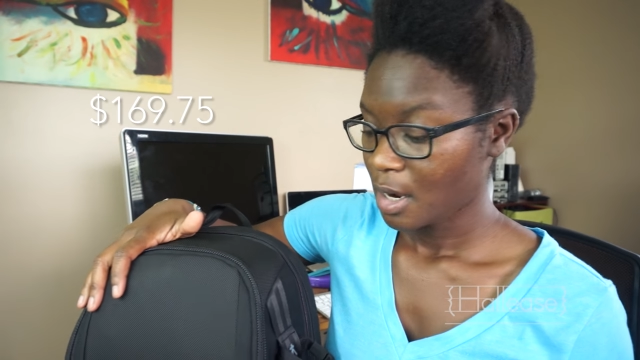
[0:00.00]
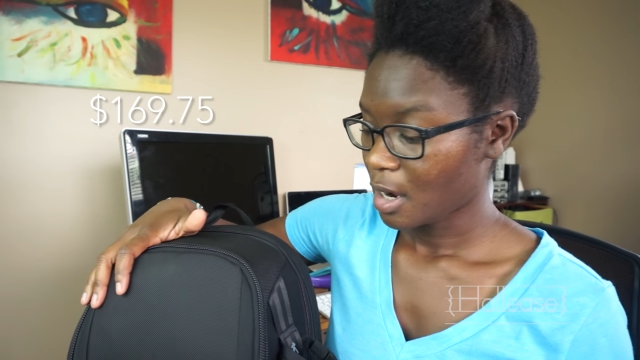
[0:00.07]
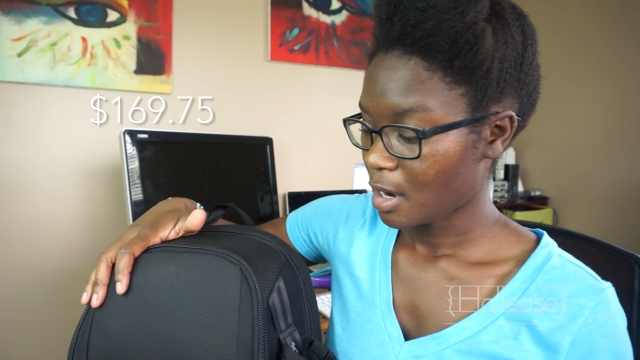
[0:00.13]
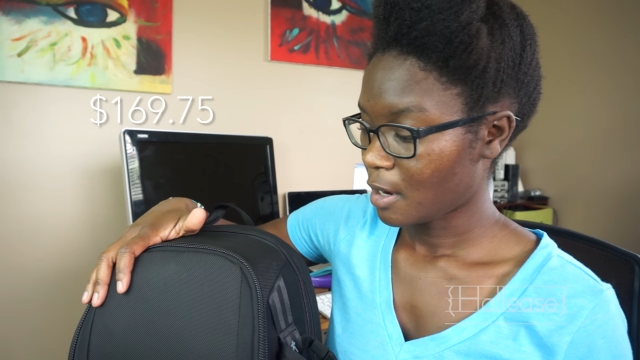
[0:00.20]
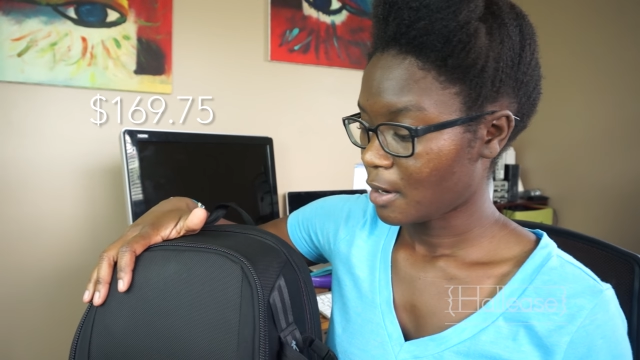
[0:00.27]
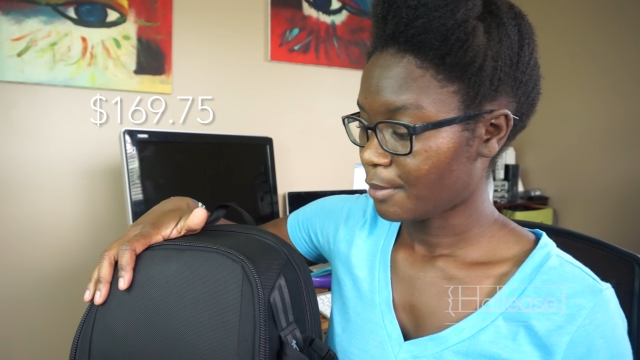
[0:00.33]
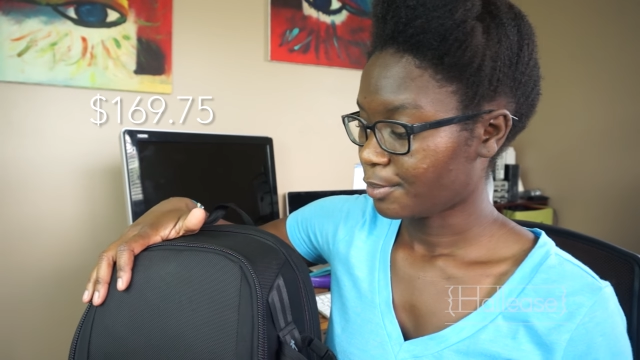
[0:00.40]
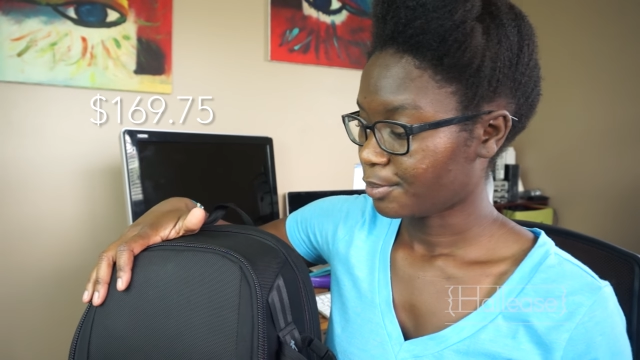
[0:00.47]

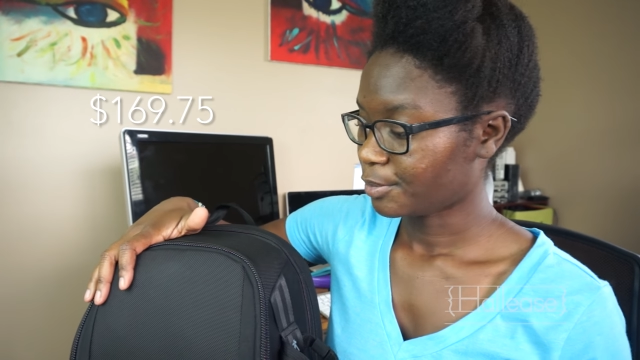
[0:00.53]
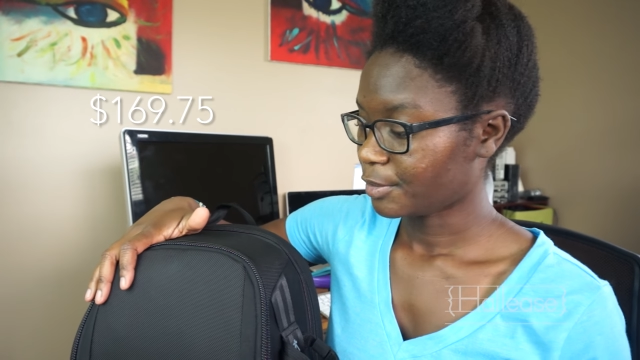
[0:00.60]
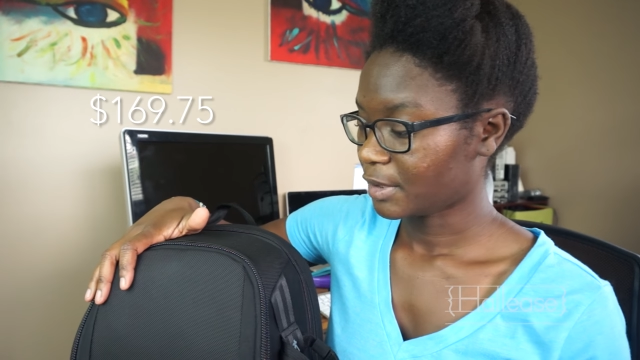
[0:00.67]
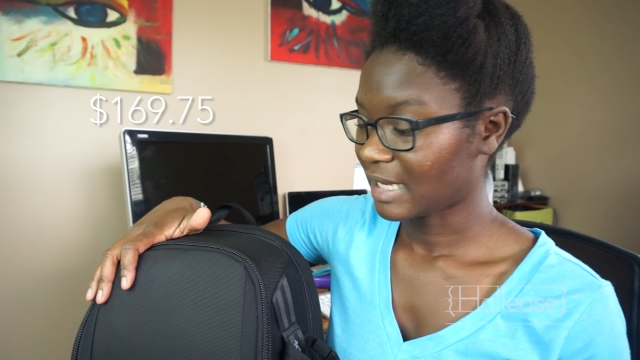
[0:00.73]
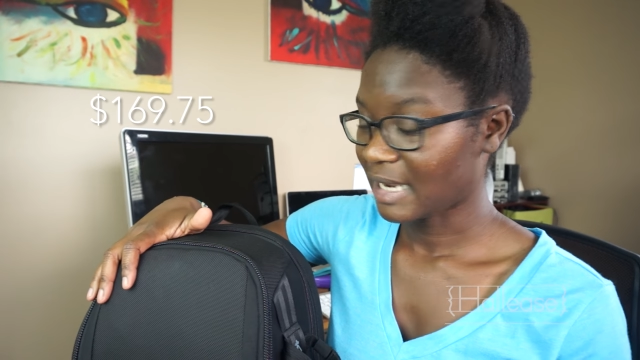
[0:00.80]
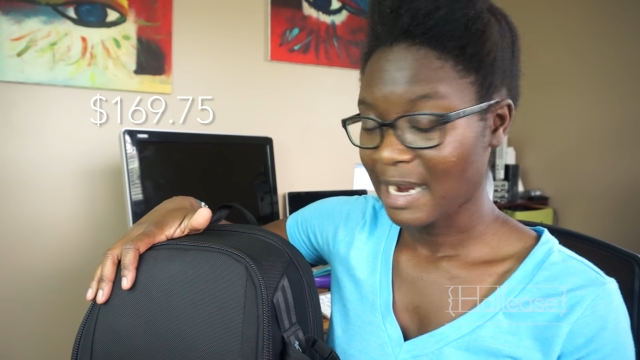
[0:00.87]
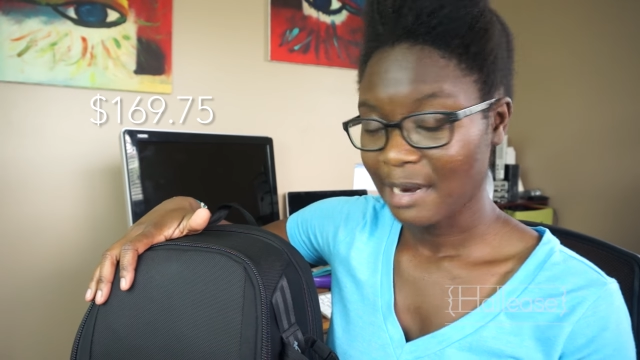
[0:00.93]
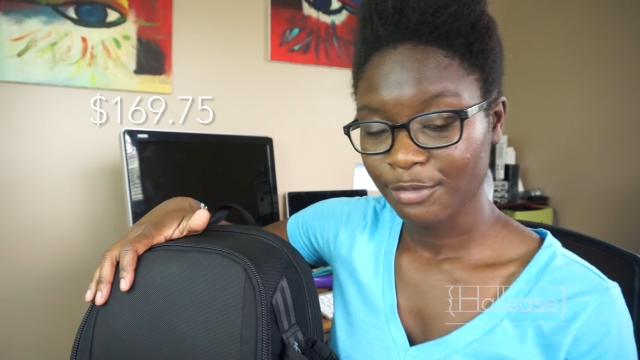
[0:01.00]
Um,
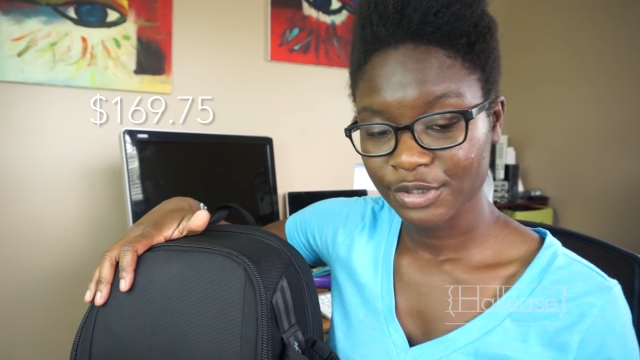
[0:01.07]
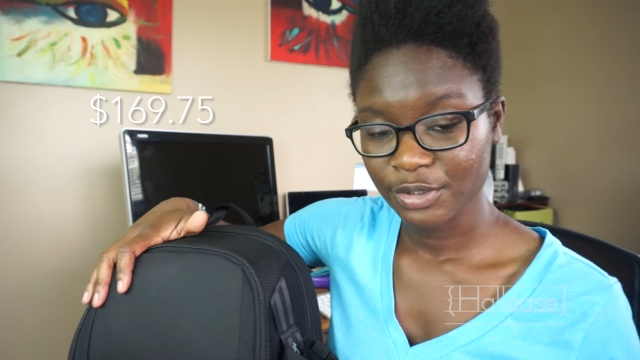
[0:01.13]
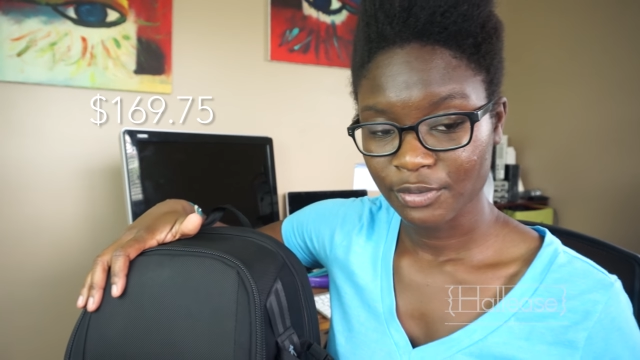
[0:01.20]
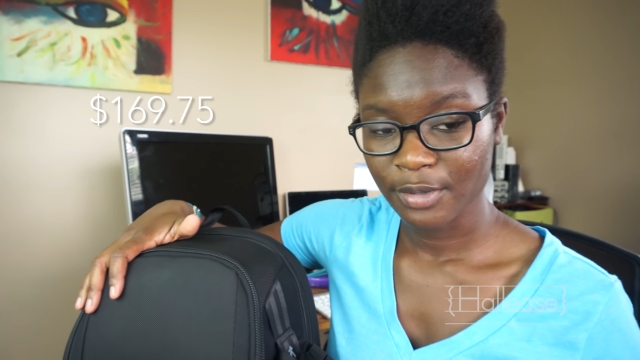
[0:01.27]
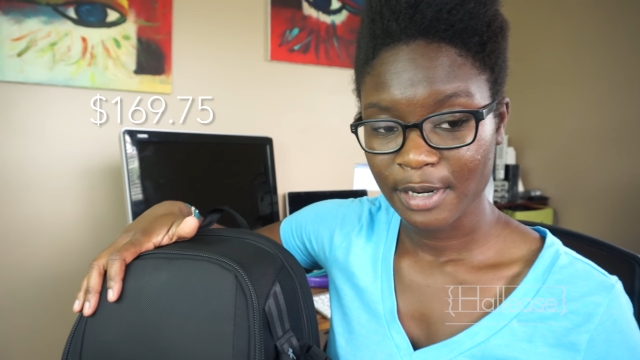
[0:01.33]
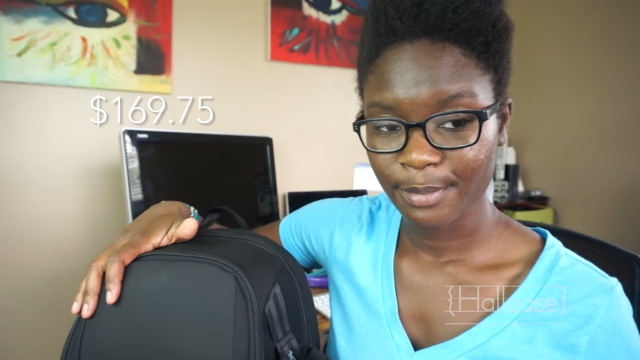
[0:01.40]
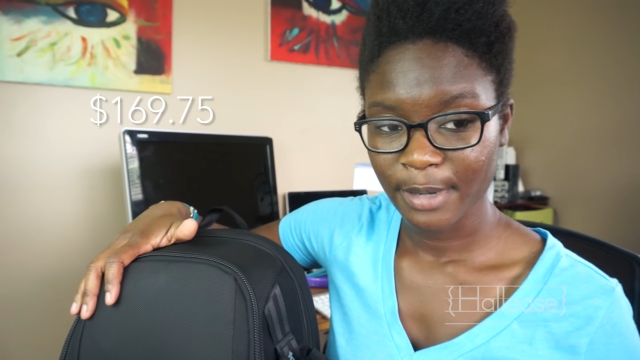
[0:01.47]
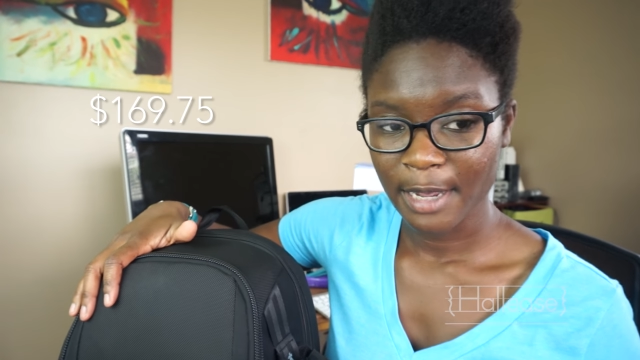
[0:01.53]
the camera
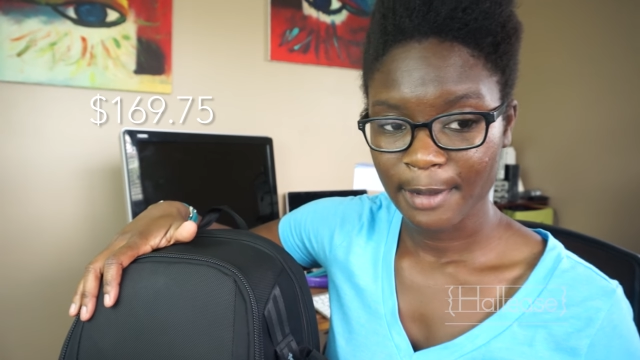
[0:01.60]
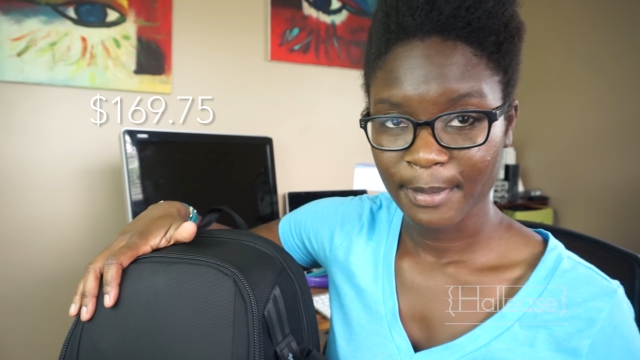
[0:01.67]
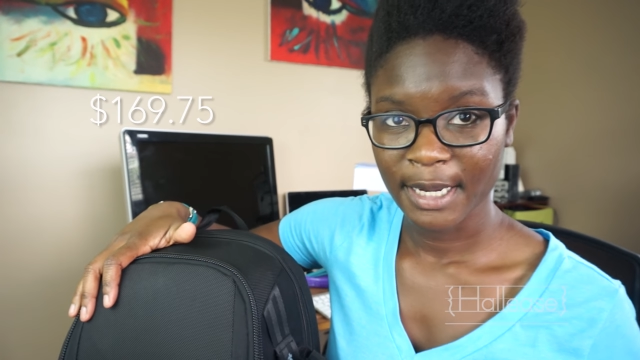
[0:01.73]
store I bought